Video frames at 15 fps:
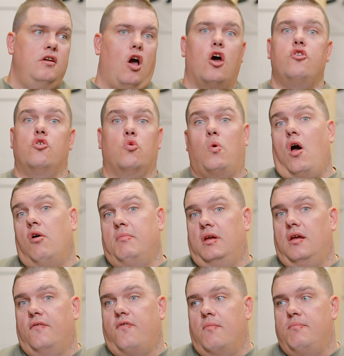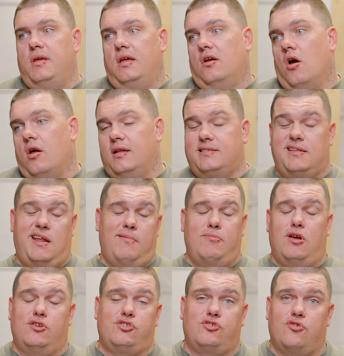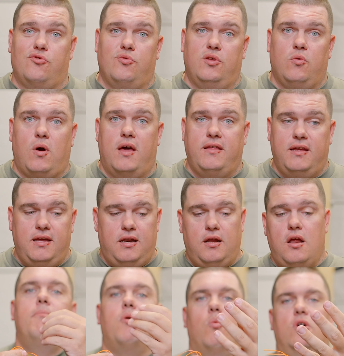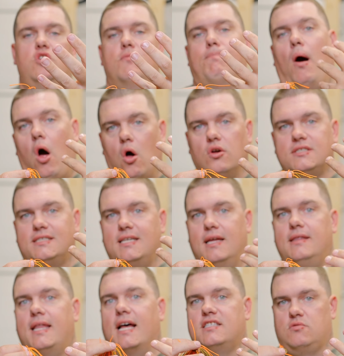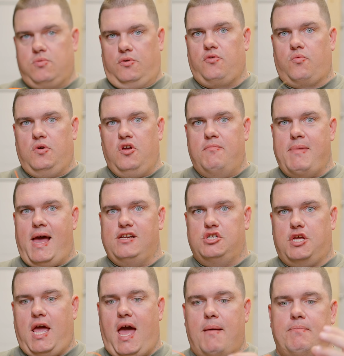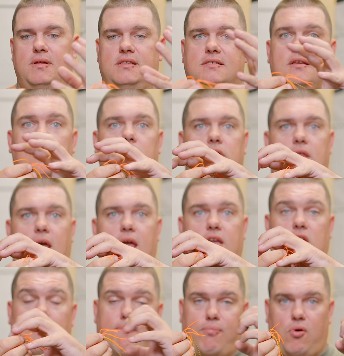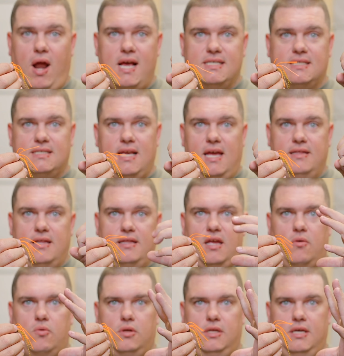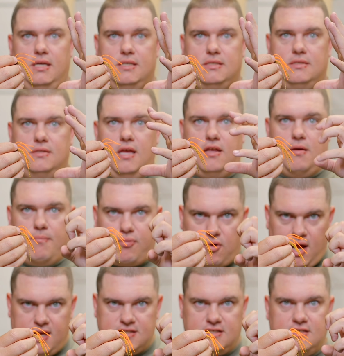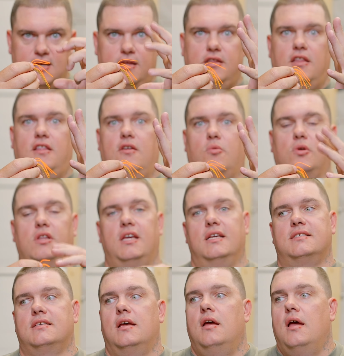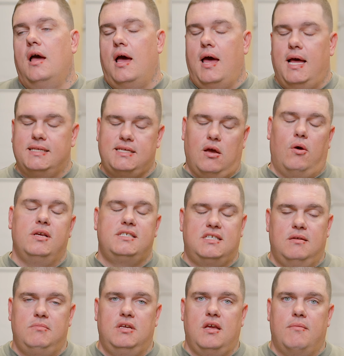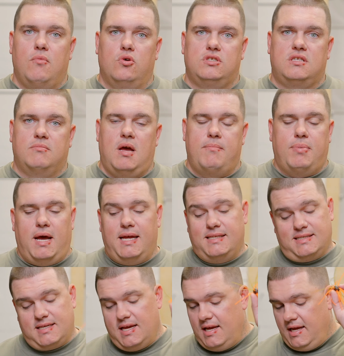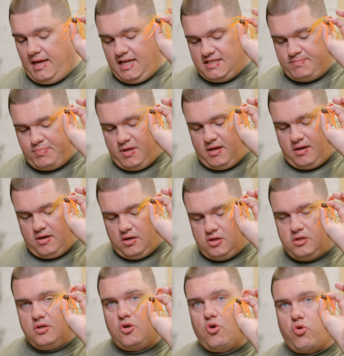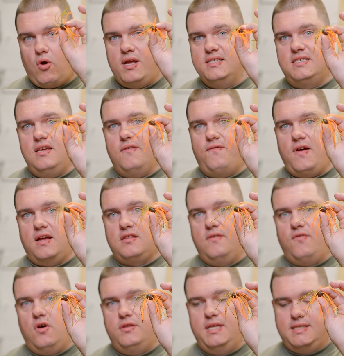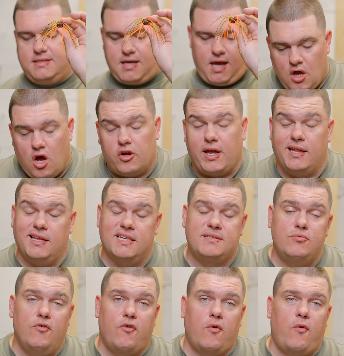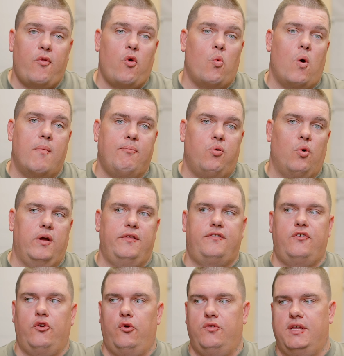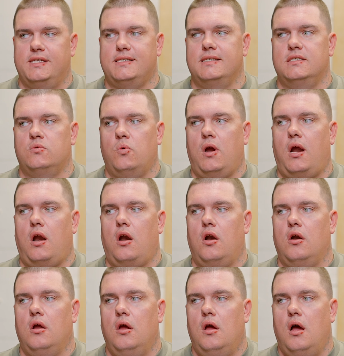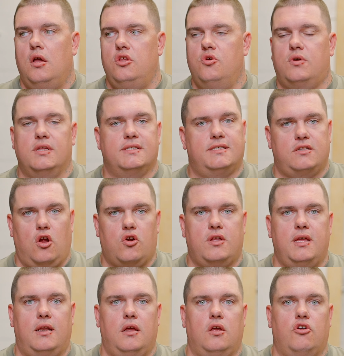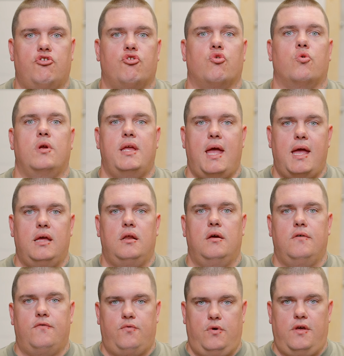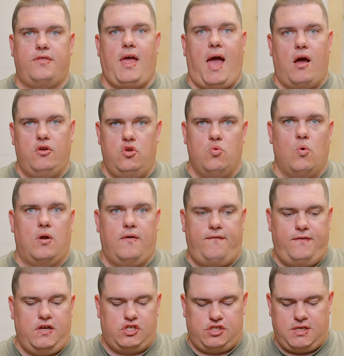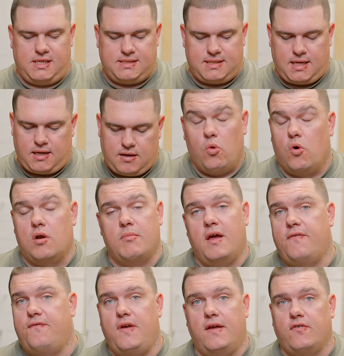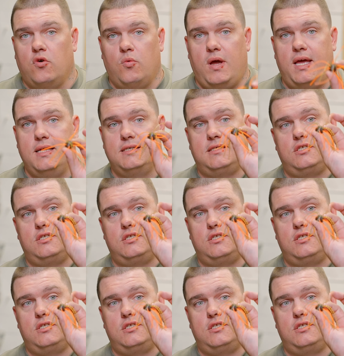underwhelming, if I'm being honest, and I'm not sure really why they eat it. But when you pulse it, that's where the real magic happens. They compress and then they release. They compress and then they release. That's how I seem to get most of my bites. It's been crazy effective on this guy. Okay, let's move over to the 1.2. This is where you can start getting creative with how you want to fish this thing. One of my favorite ways